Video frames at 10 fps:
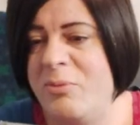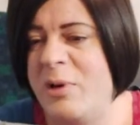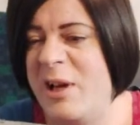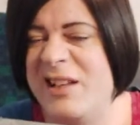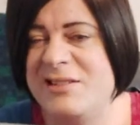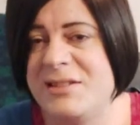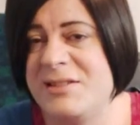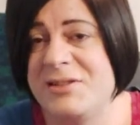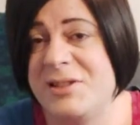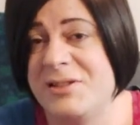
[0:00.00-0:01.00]
but it's
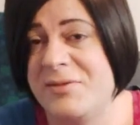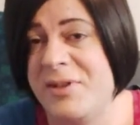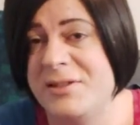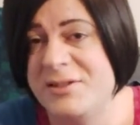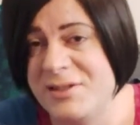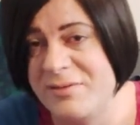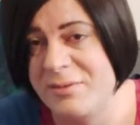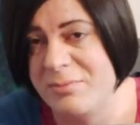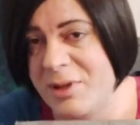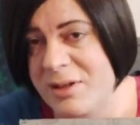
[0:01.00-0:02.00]
a
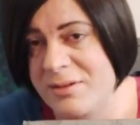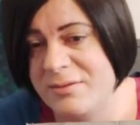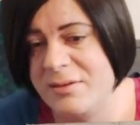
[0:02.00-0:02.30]
37. But